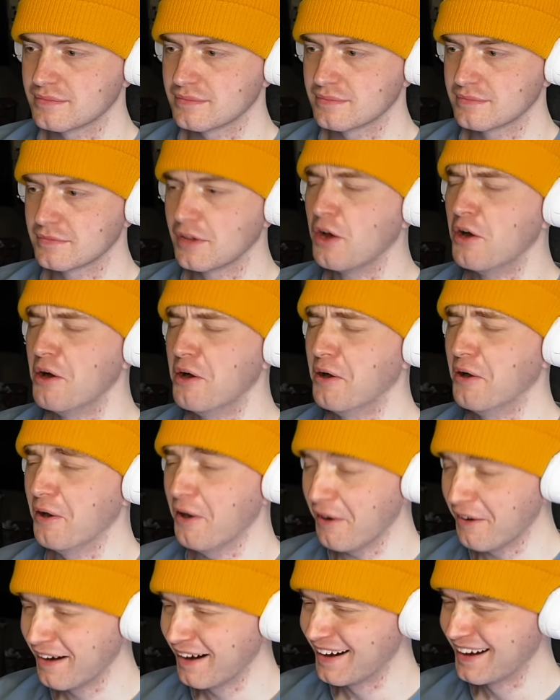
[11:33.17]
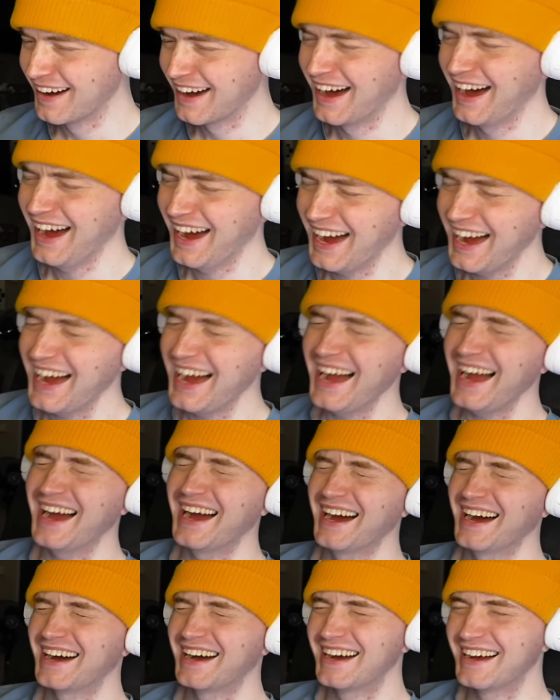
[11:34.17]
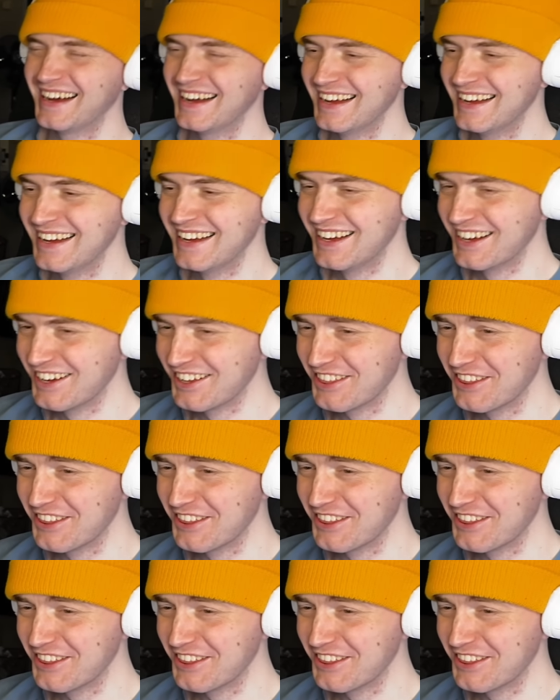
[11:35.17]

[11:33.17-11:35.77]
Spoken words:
My magic finger says it's somewhere in the ceiling!